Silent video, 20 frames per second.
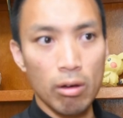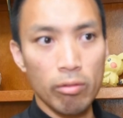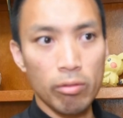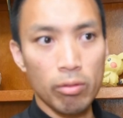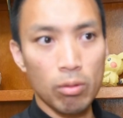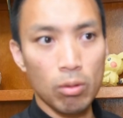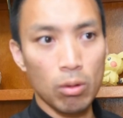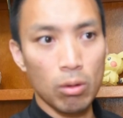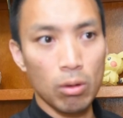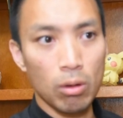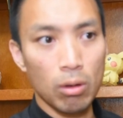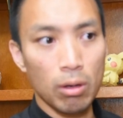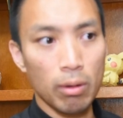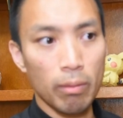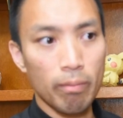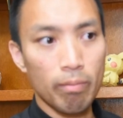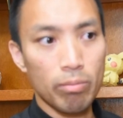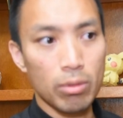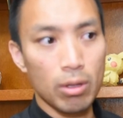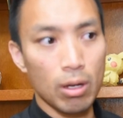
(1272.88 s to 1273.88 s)

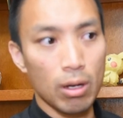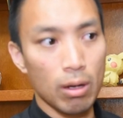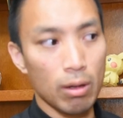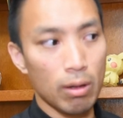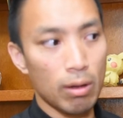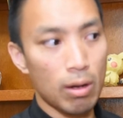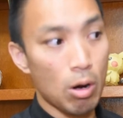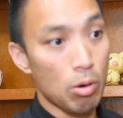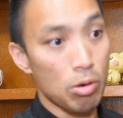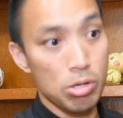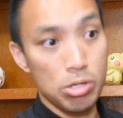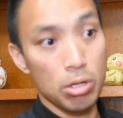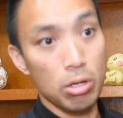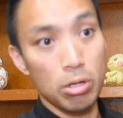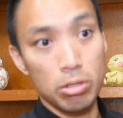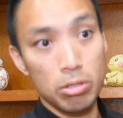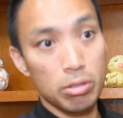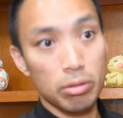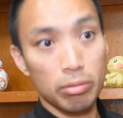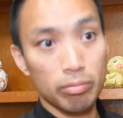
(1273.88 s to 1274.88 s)
for our
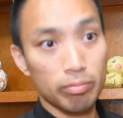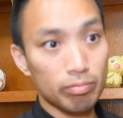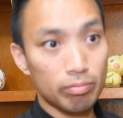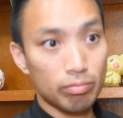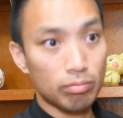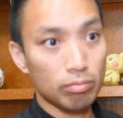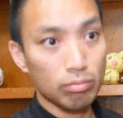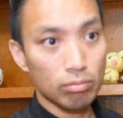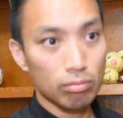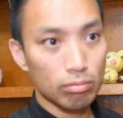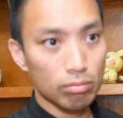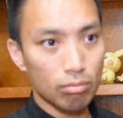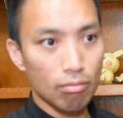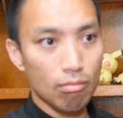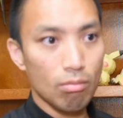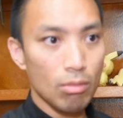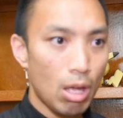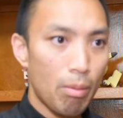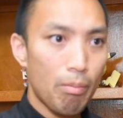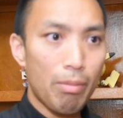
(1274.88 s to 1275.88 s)
church.
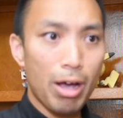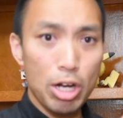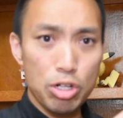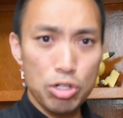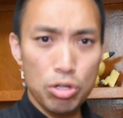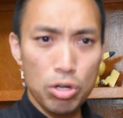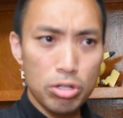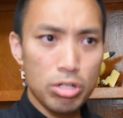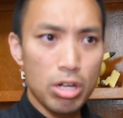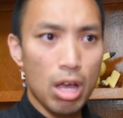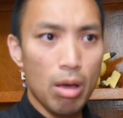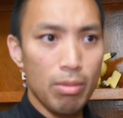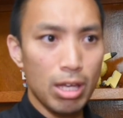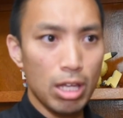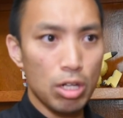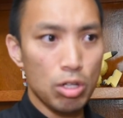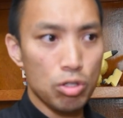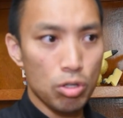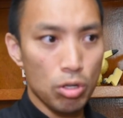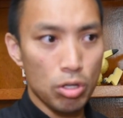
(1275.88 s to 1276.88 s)
And by church, I
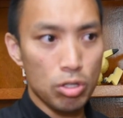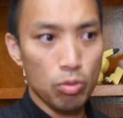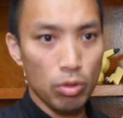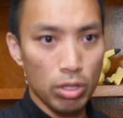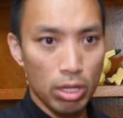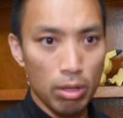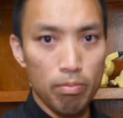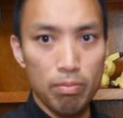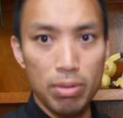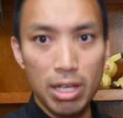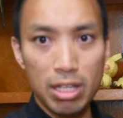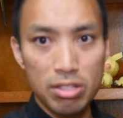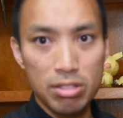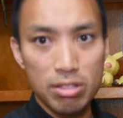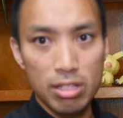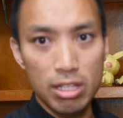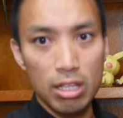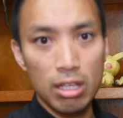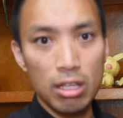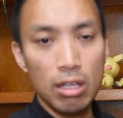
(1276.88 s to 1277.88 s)
mean church with a big
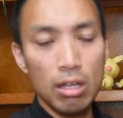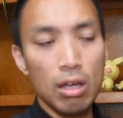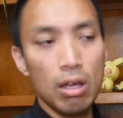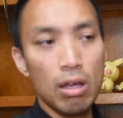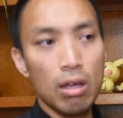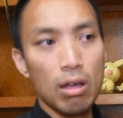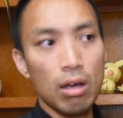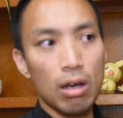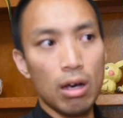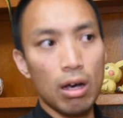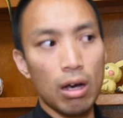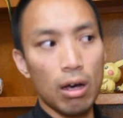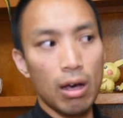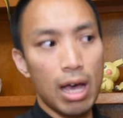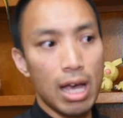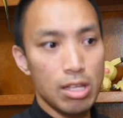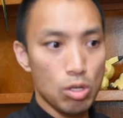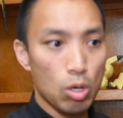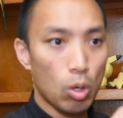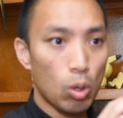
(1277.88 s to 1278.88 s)
C
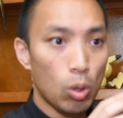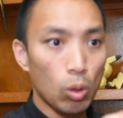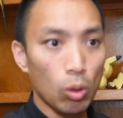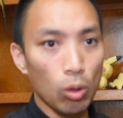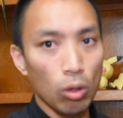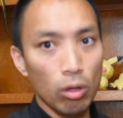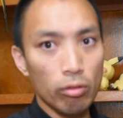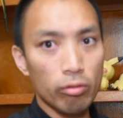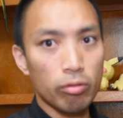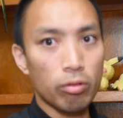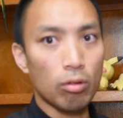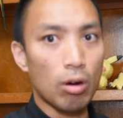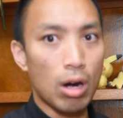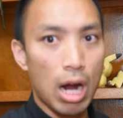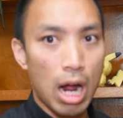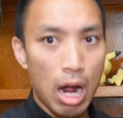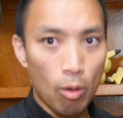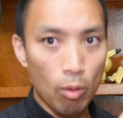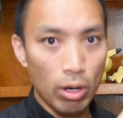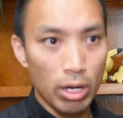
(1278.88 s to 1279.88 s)
as a whole, for
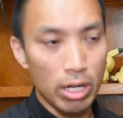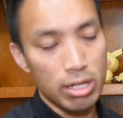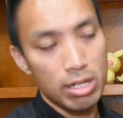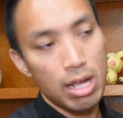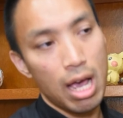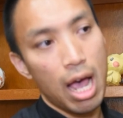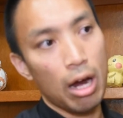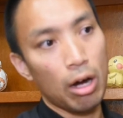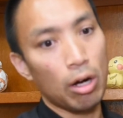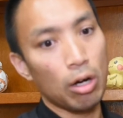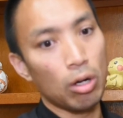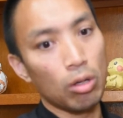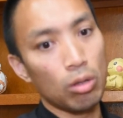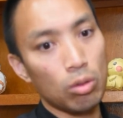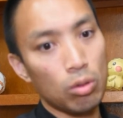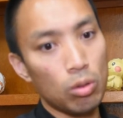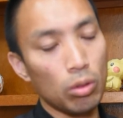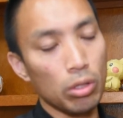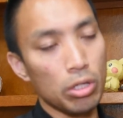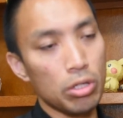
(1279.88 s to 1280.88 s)
our entire
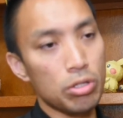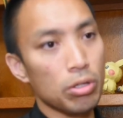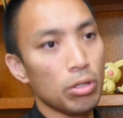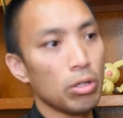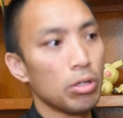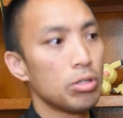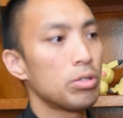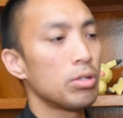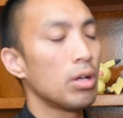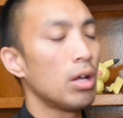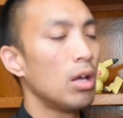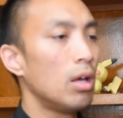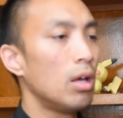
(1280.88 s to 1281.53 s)
holy church.